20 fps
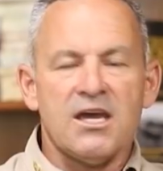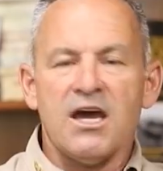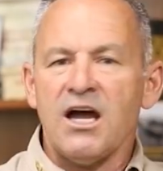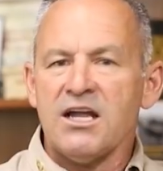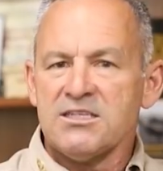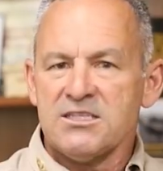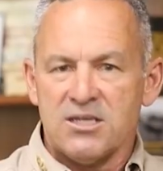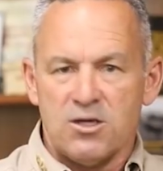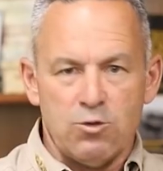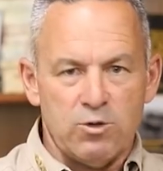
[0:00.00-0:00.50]

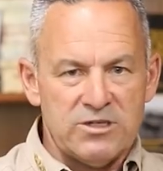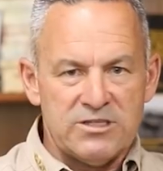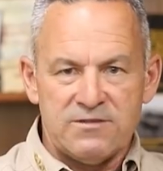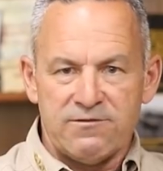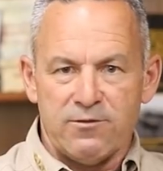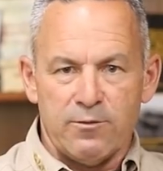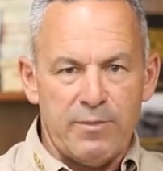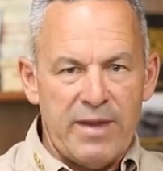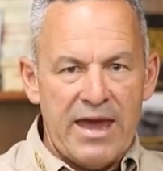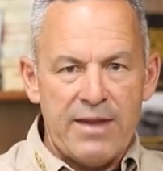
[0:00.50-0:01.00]
consequence
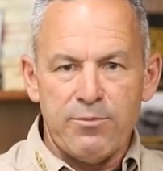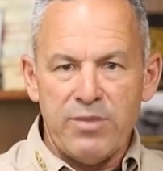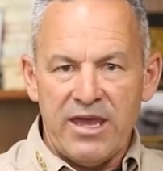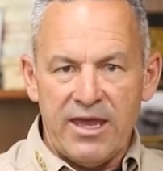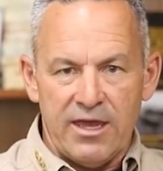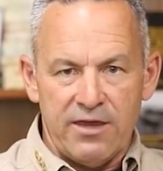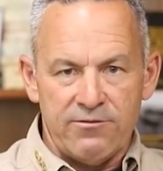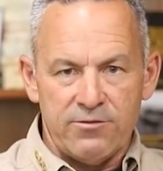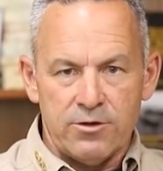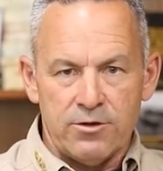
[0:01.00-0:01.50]
for bad
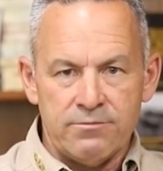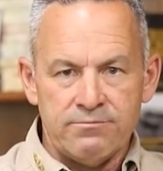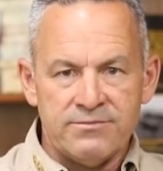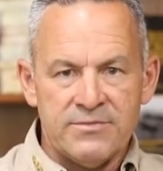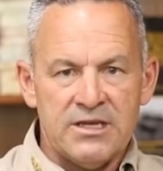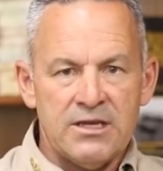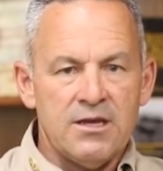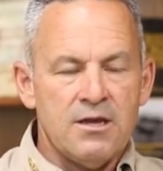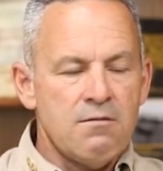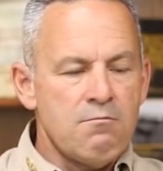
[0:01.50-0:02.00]
behavior,
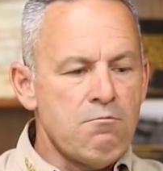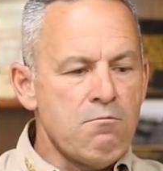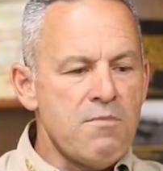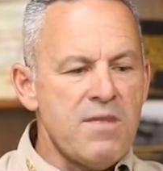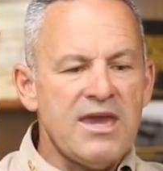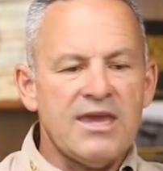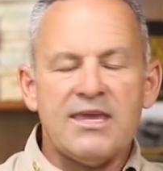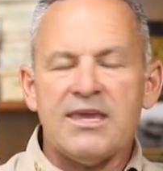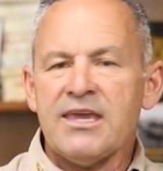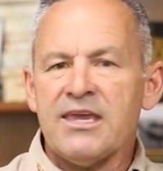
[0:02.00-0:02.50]

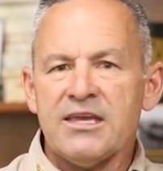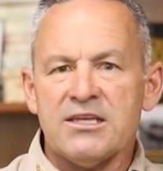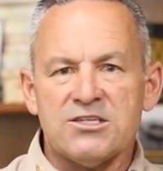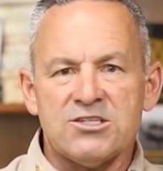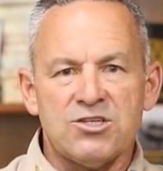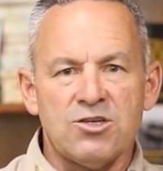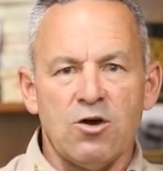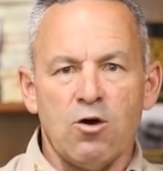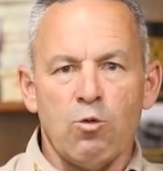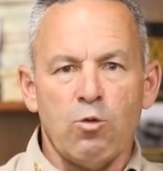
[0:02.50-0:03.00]
making it
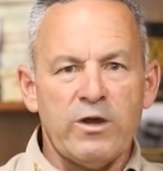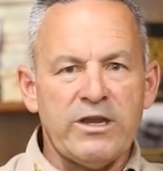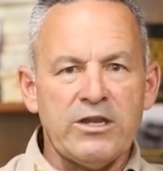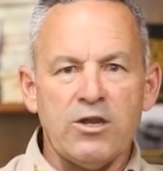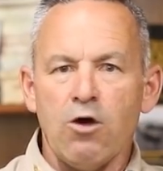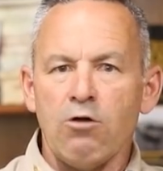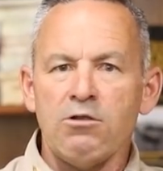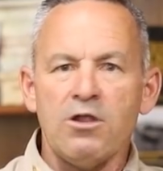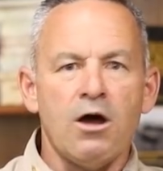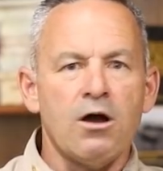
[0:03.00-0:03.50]
so we
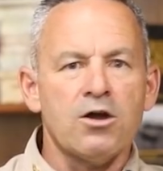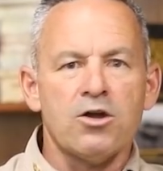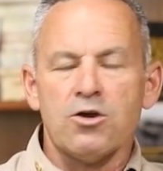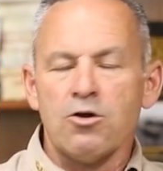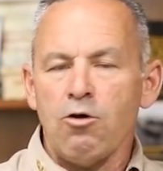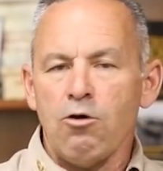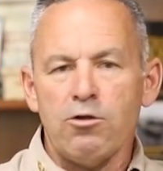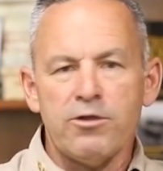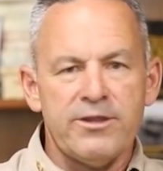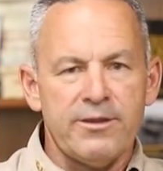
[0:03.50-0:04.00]
no
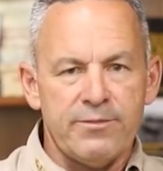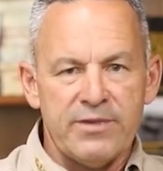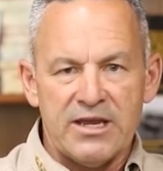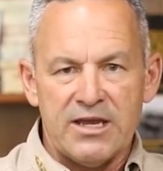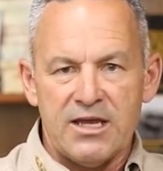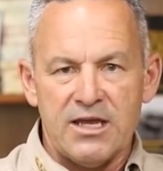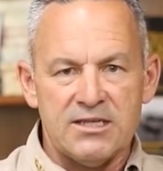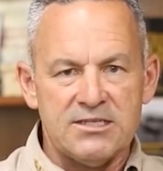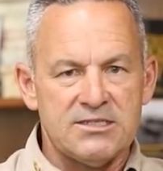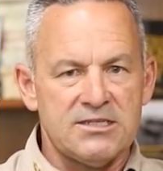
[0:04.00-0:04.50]
longer hold them
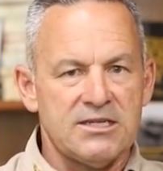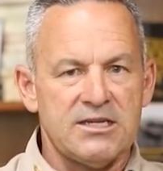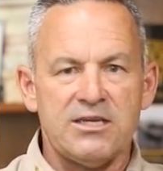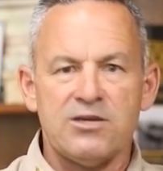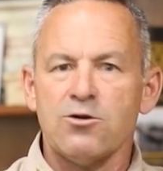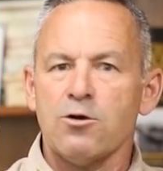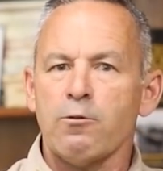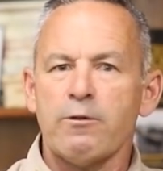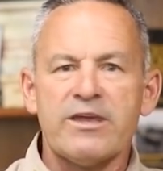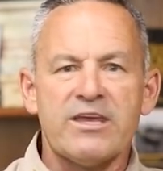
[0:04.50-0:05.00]
in
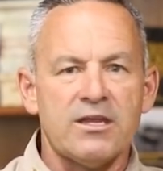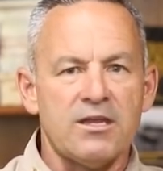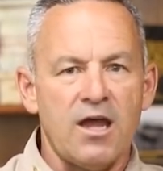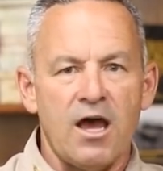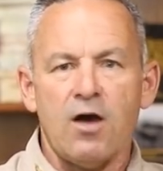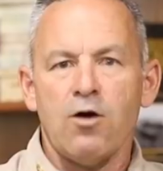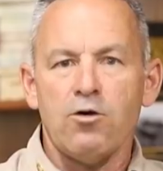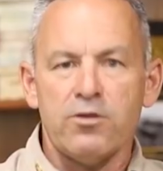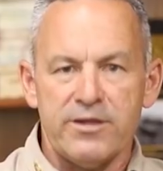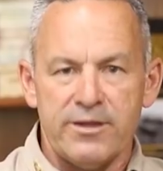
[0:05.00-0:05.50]
custody, or we
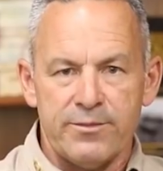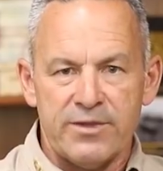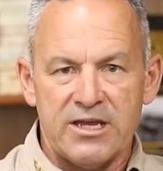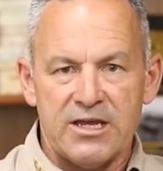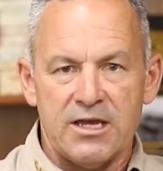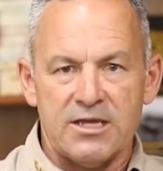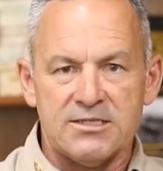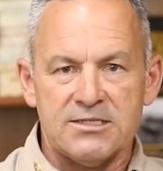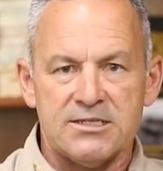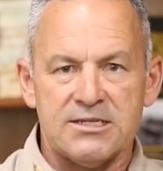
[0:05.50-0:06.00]
cannot hold them in
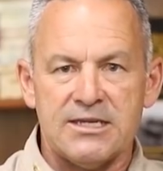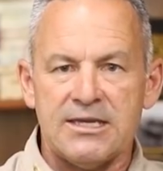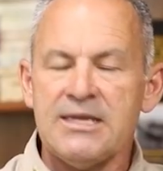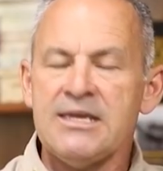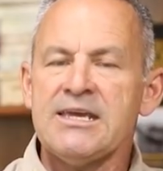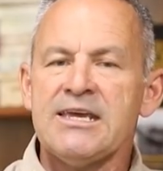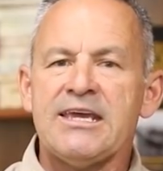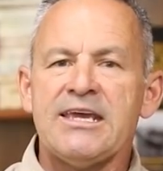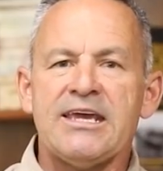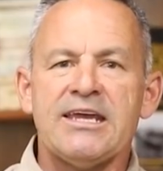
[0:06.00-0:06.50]
custody.
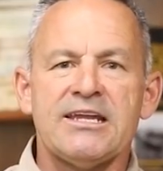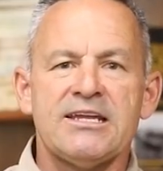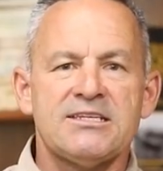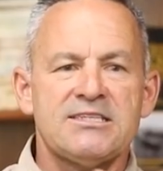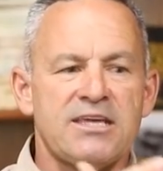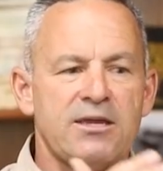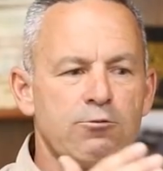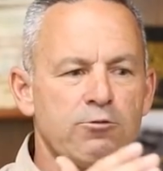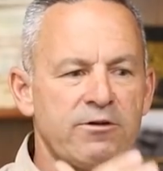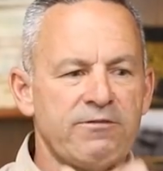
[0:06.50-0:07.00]
It
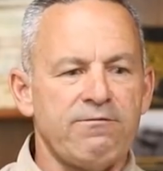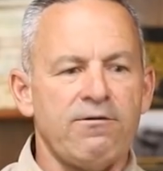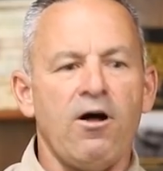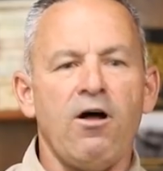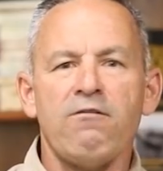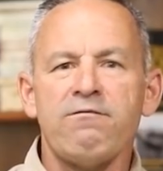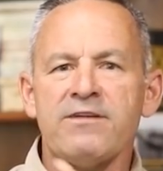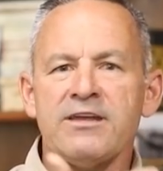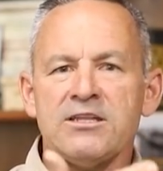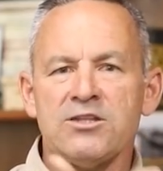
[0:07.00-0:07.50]
is a
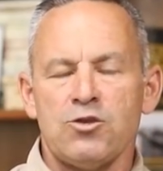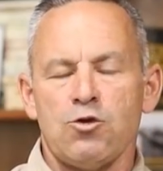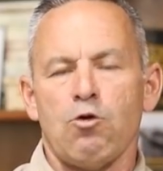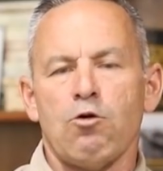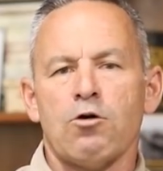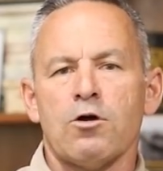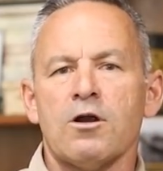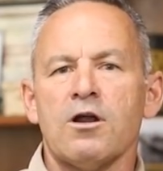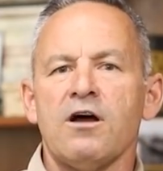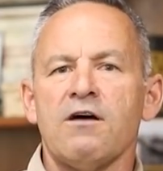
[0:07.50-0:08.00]
revolving
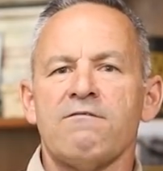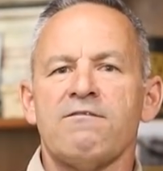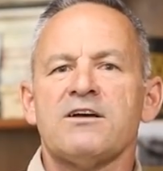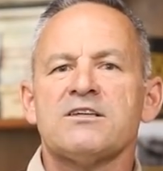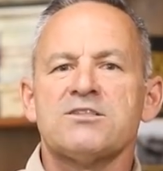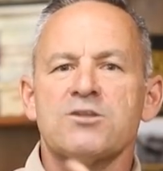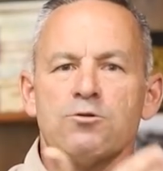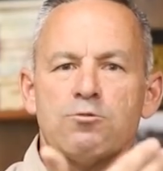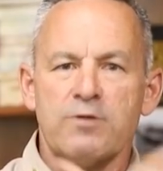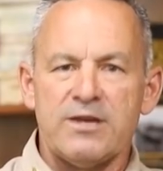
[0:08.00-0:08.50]
door of
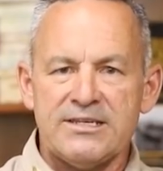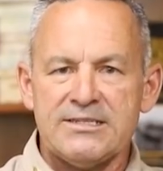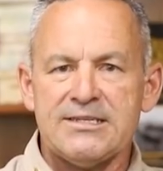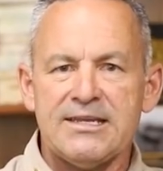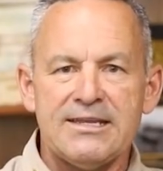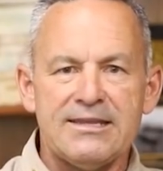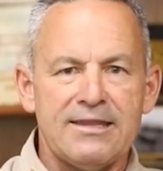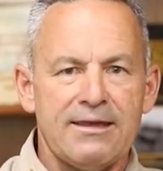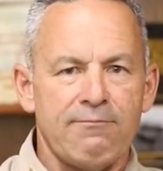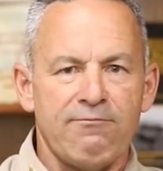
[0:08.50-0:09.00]
us
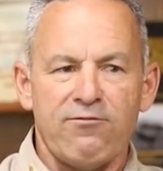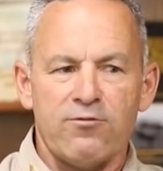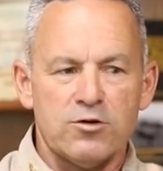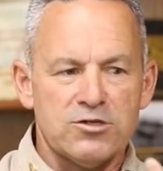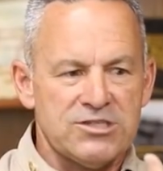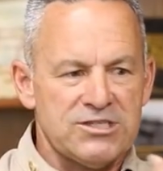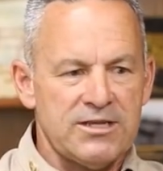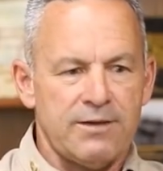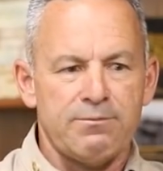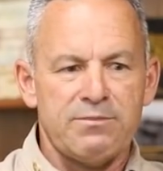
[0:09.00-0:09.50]
arresting them for
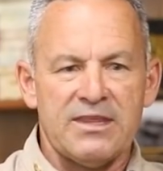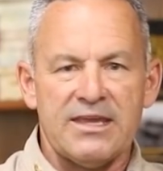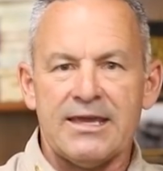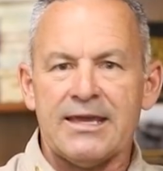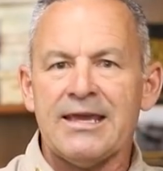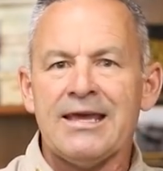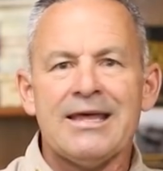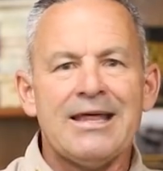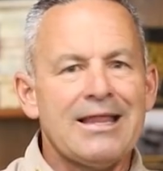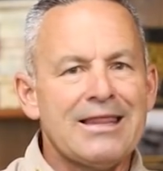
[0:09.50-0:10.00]

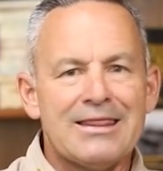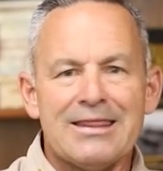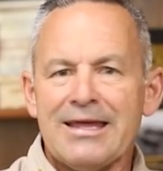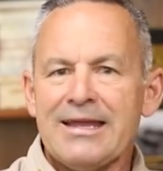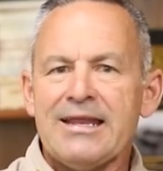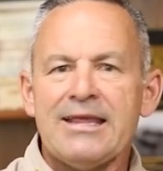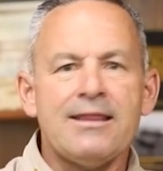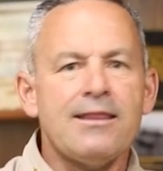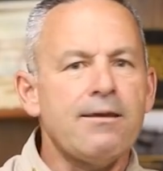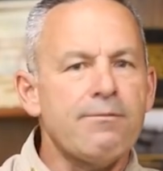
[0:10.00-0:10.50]
something,
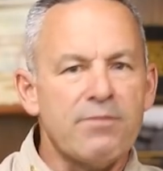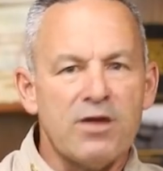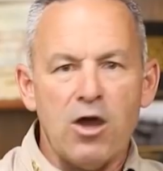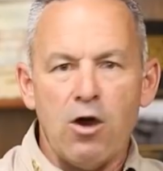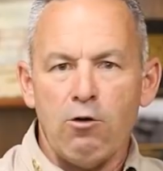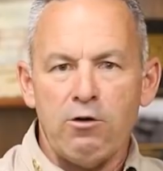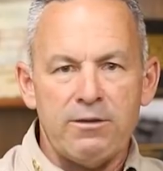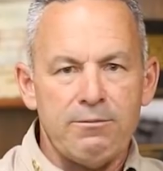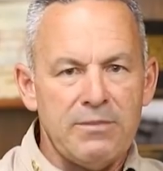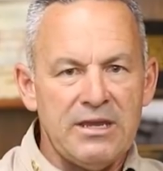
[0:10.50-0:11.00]
letting them
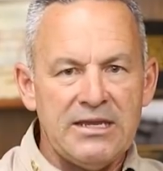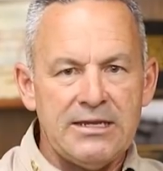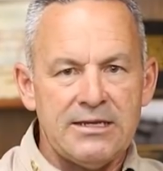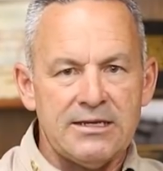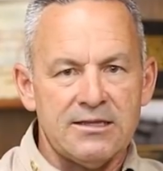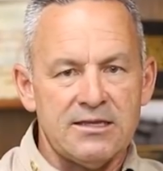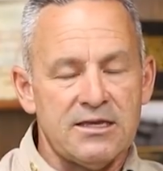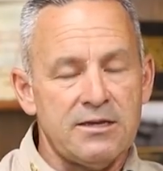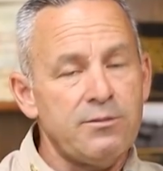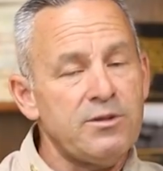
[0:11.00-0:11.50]
go
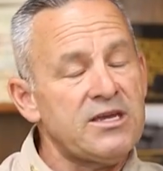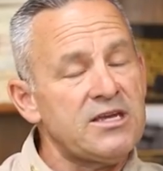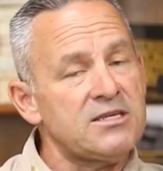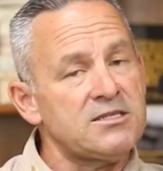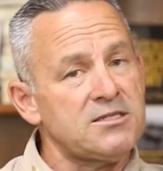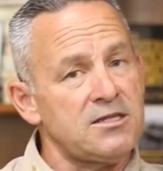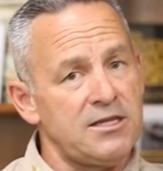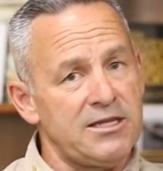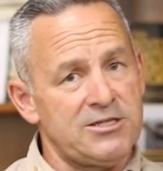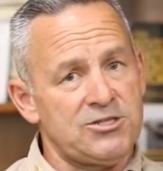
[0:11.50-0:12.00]
immediately
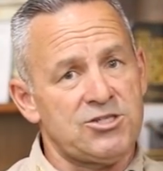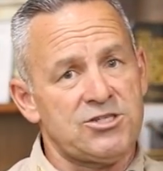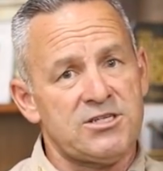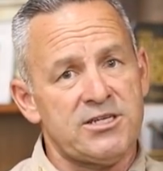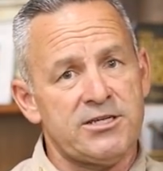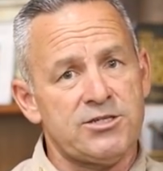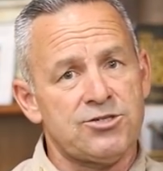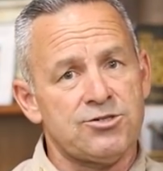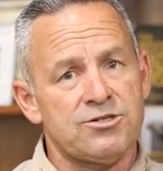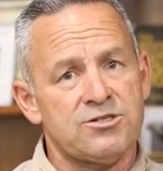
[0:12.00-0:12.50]
because the
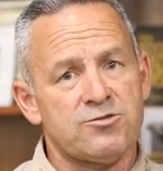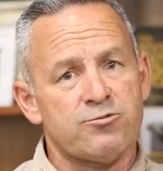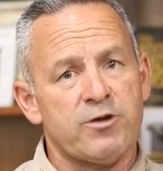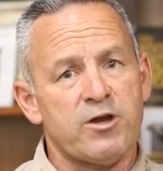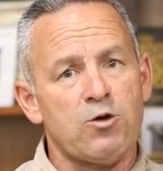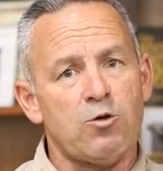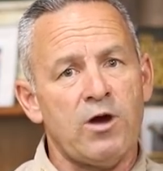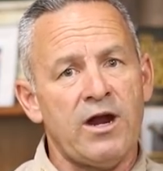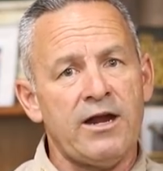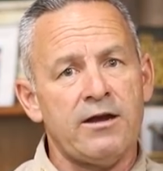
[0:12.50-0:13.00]
legislature has
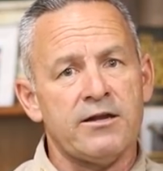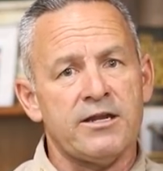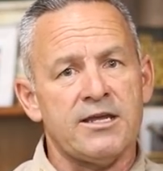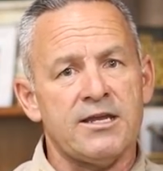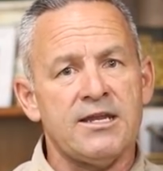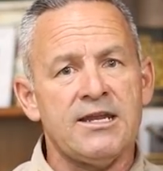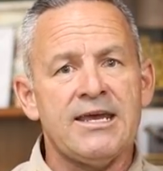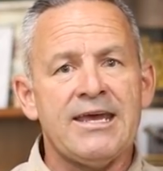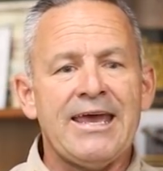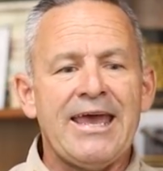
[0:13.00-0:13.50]
required
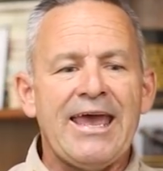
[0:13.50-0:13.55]
it,